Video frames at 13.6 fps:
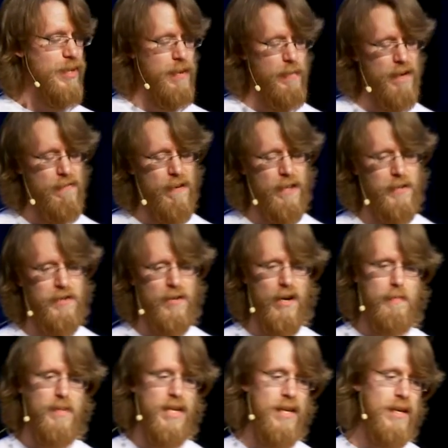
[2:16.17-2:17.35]
and my father
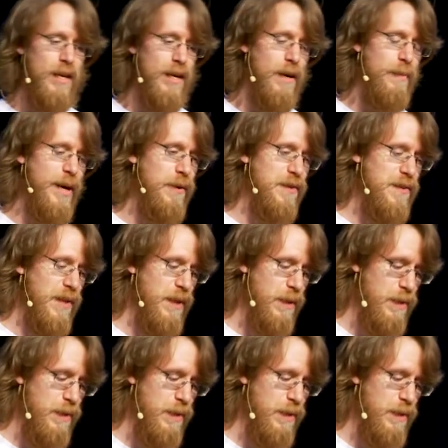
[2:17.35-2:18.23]
taught me about,